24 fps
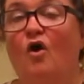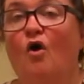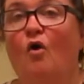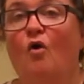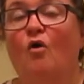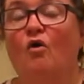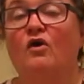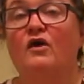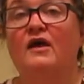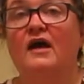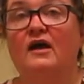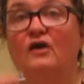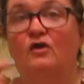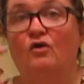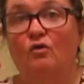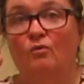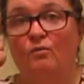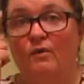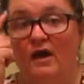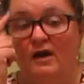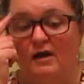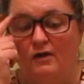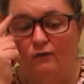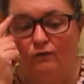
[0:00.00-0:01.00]
or get her
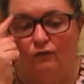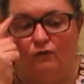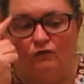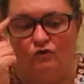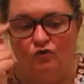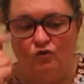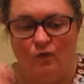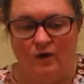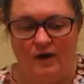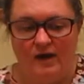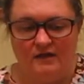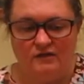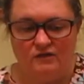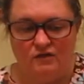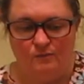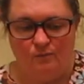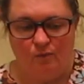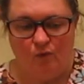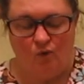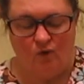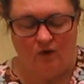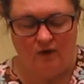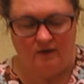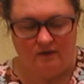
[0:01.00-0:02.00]
ready for
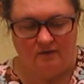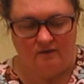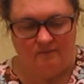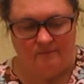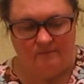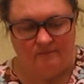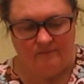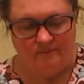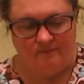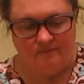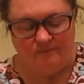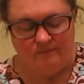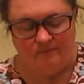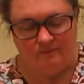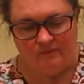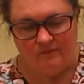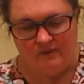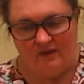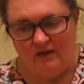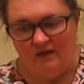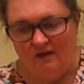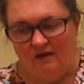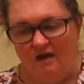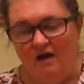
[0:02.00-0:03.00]
transport.
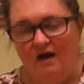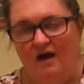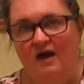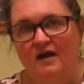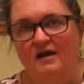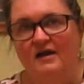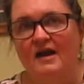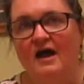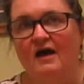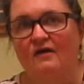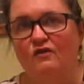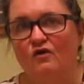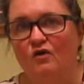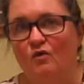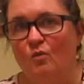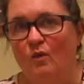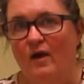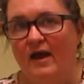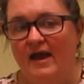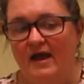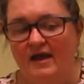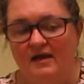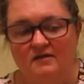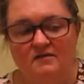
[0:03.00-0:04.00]
Another
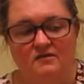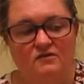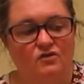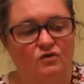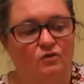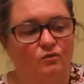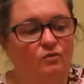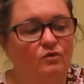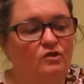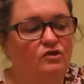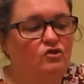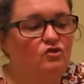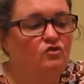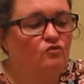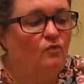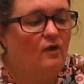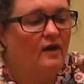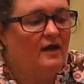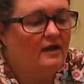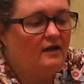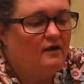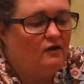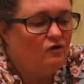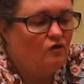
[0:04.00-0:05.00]
way to
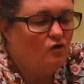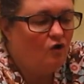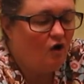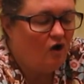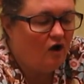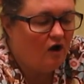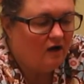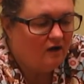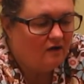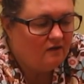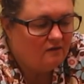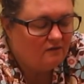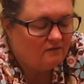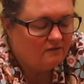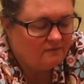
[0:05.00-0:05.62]
restrain a dog